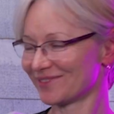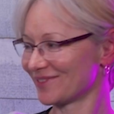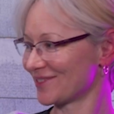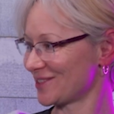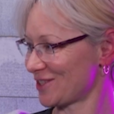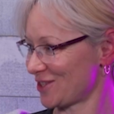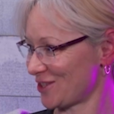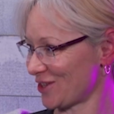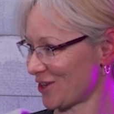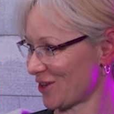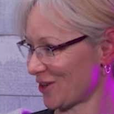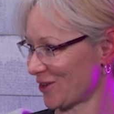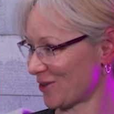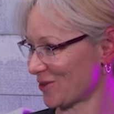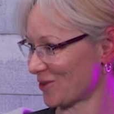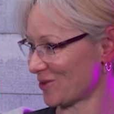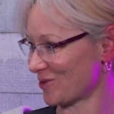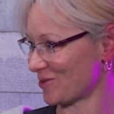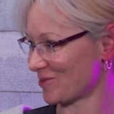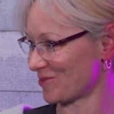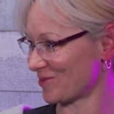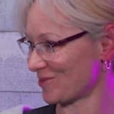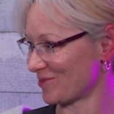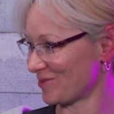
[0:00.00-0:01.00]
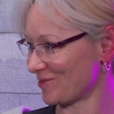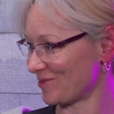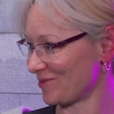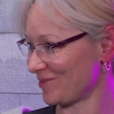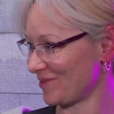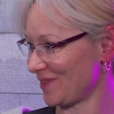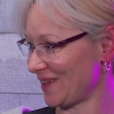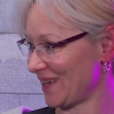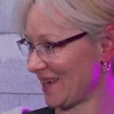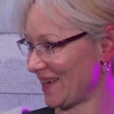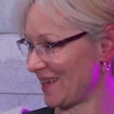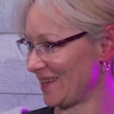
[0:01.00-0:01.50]
So,
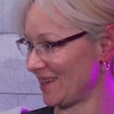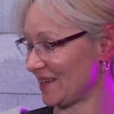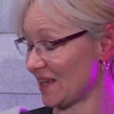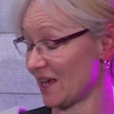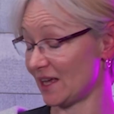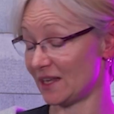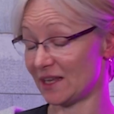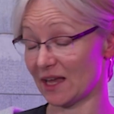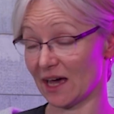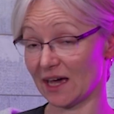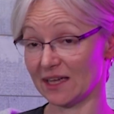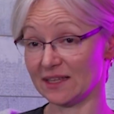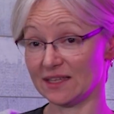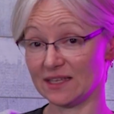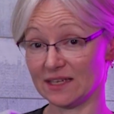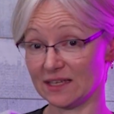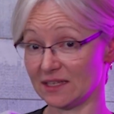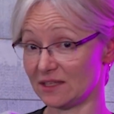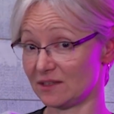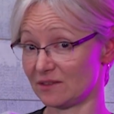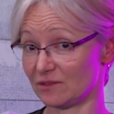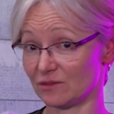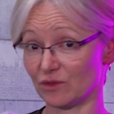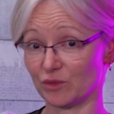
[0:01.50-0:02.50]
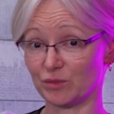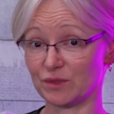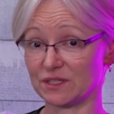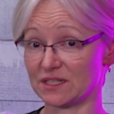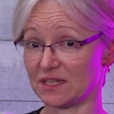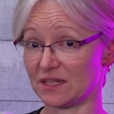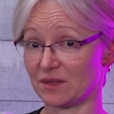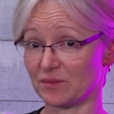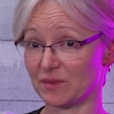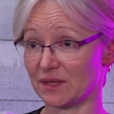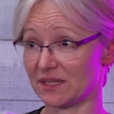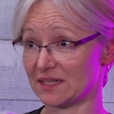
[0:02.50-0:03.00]
and I did
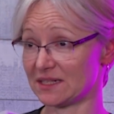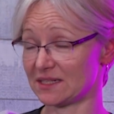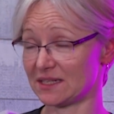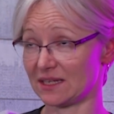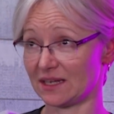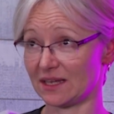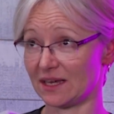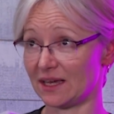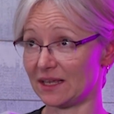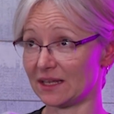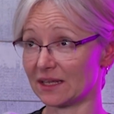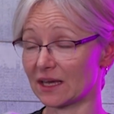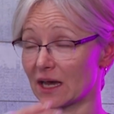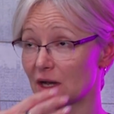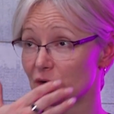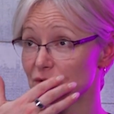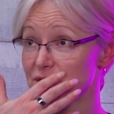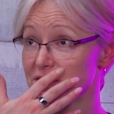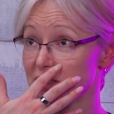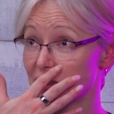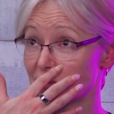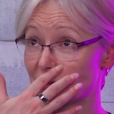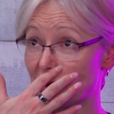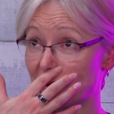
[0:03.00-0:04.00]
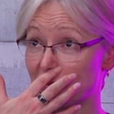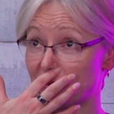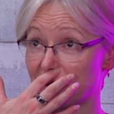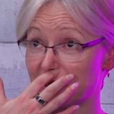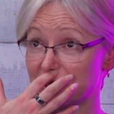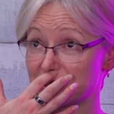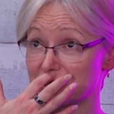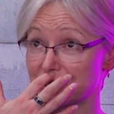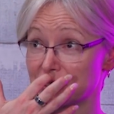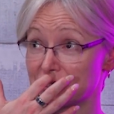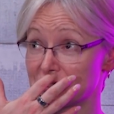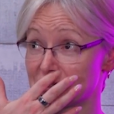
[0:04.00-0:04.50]
obesity medicine and counsel my
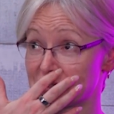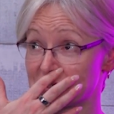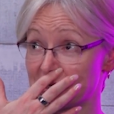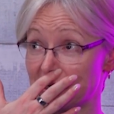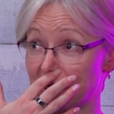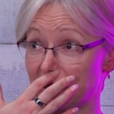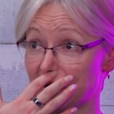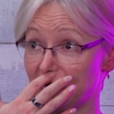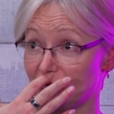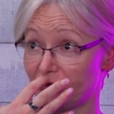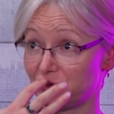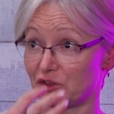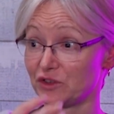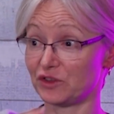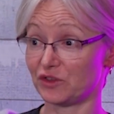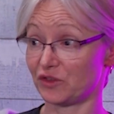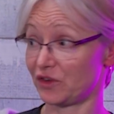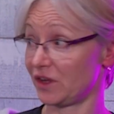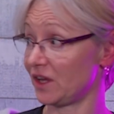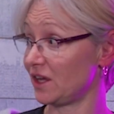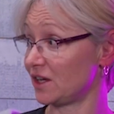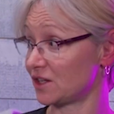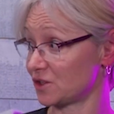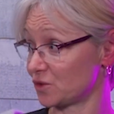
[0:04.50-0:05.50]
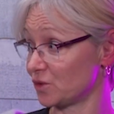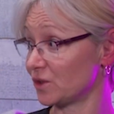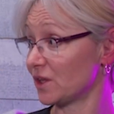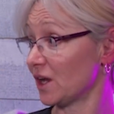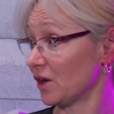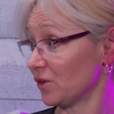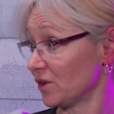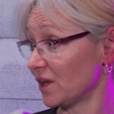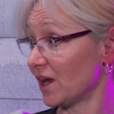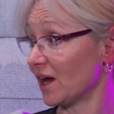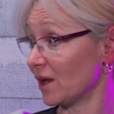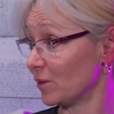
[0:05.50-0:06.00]
patients for 3 years
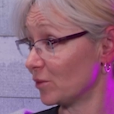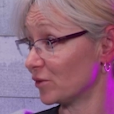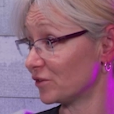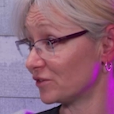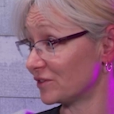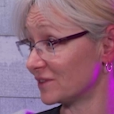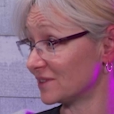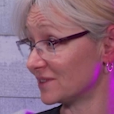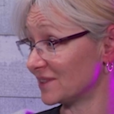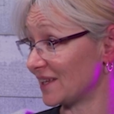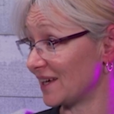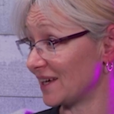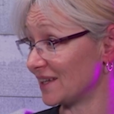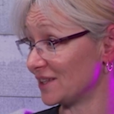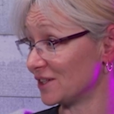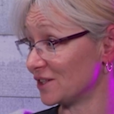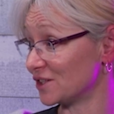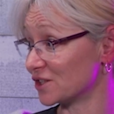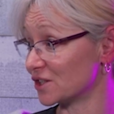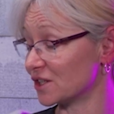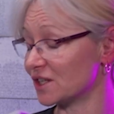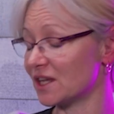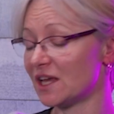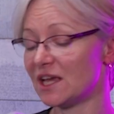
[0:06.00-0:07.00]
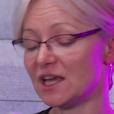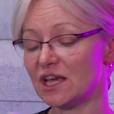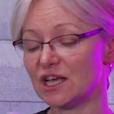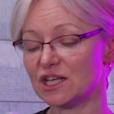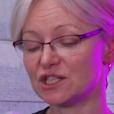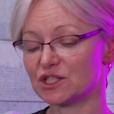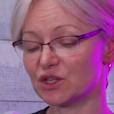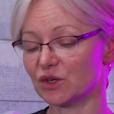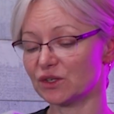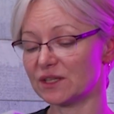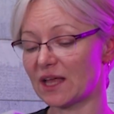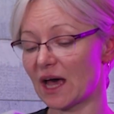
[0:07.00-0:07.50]
without the help of a dietitian. Mm-hmm.
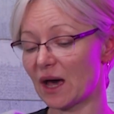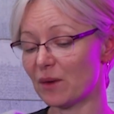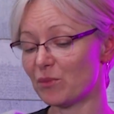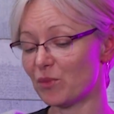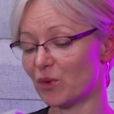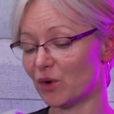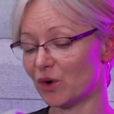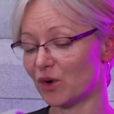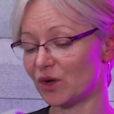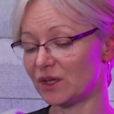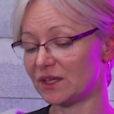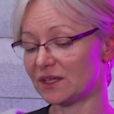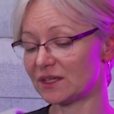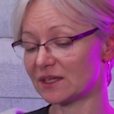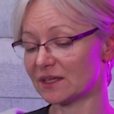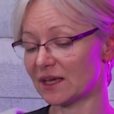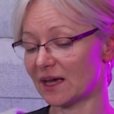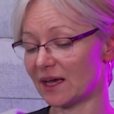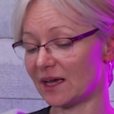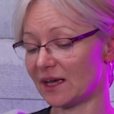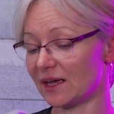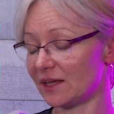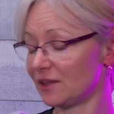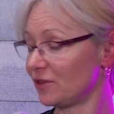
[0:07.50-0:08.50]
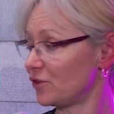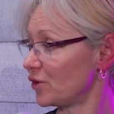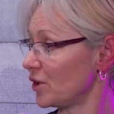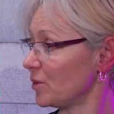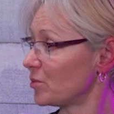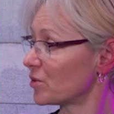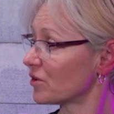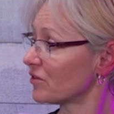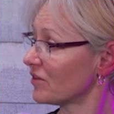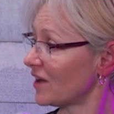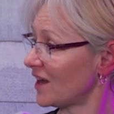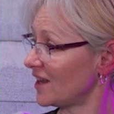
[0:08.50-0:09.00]
So at that point, I had 3
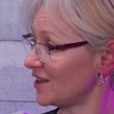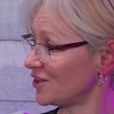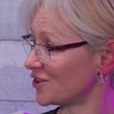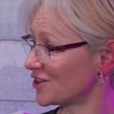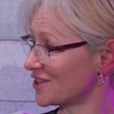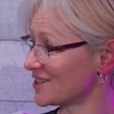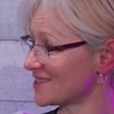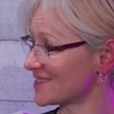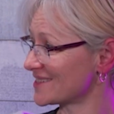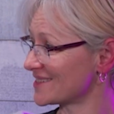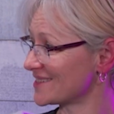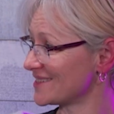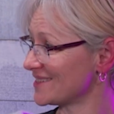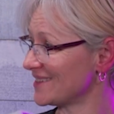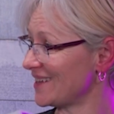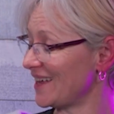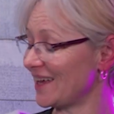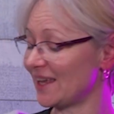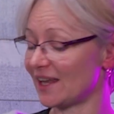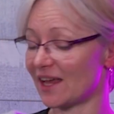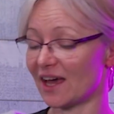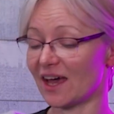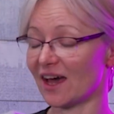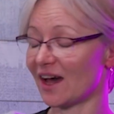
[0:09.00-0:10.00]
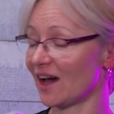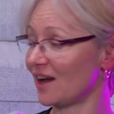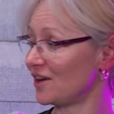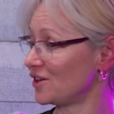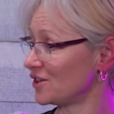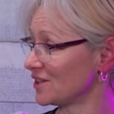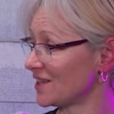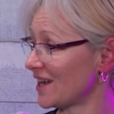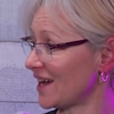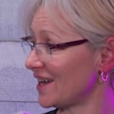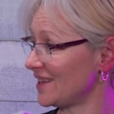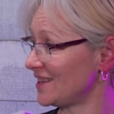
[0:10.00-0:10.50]
providers, and I
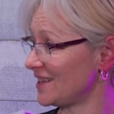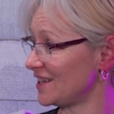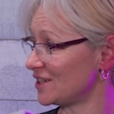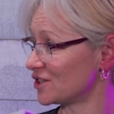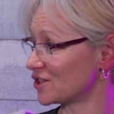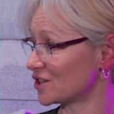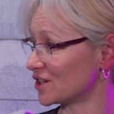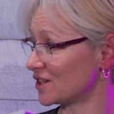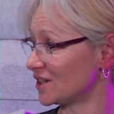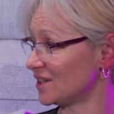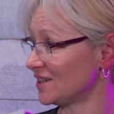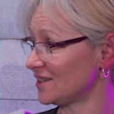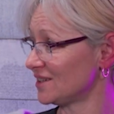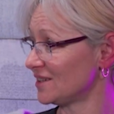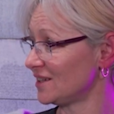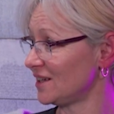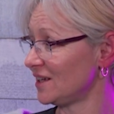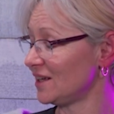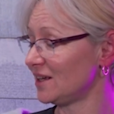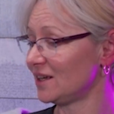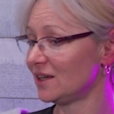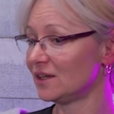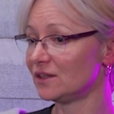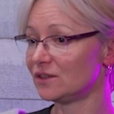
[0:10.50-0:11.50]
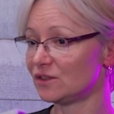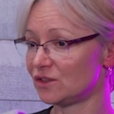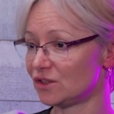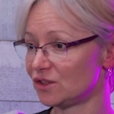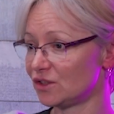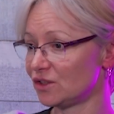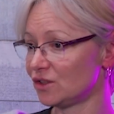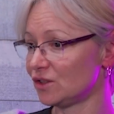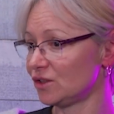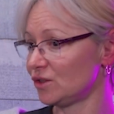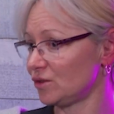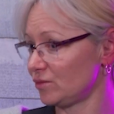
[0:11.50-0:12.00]
hired a dietitian
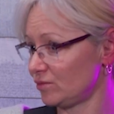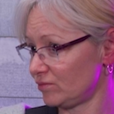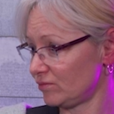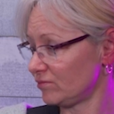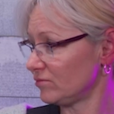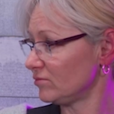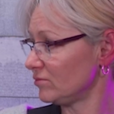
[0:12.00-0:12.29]
to,